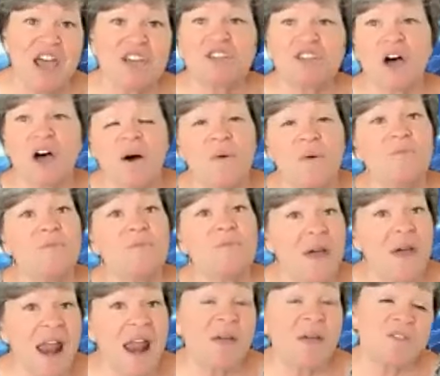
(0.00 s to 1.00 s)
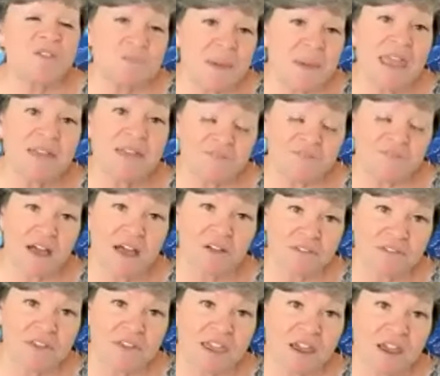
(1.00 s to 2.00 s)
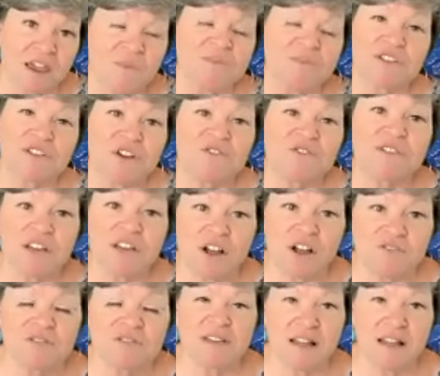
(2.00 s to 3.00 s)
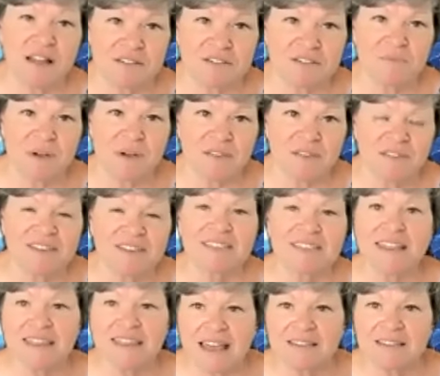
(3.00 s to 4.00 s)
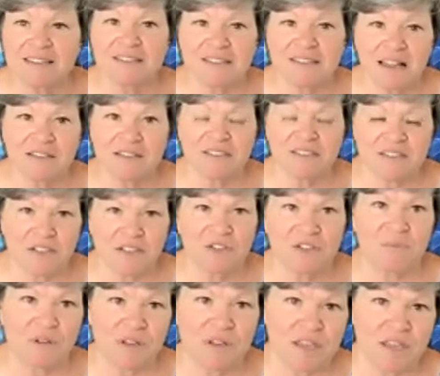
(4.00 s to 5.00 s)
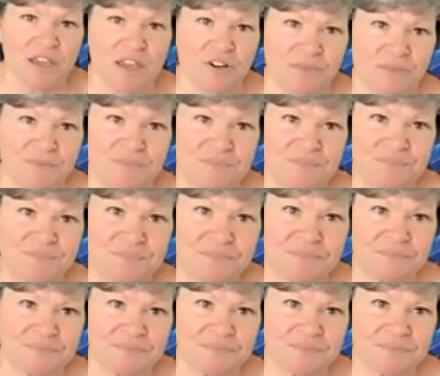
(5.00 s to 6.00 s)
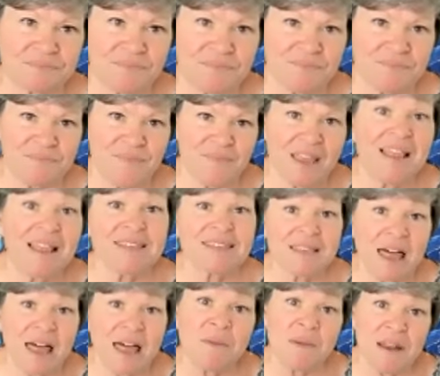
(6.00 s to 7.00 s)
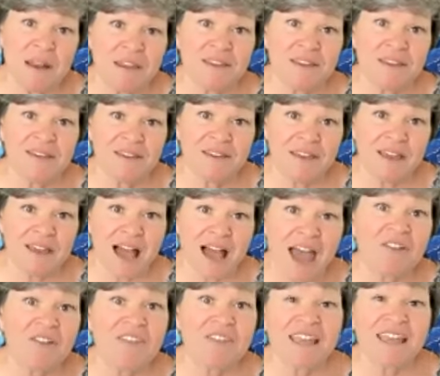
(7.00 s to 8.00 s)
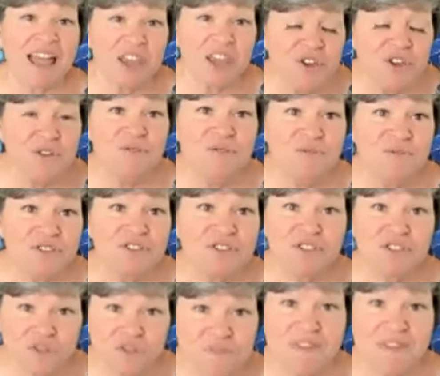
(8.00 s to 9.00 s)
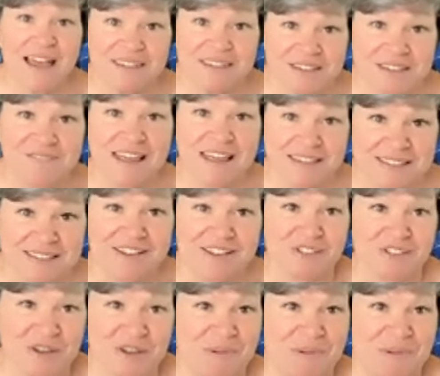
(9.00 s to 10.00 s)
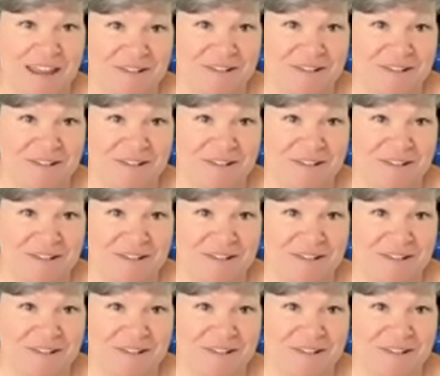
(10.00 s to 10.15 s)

So when I was paying for healthcare, it was $1,300 a month, $10,000 deductible a year. That's a lot of money. I don't think I used 2000 of that deductible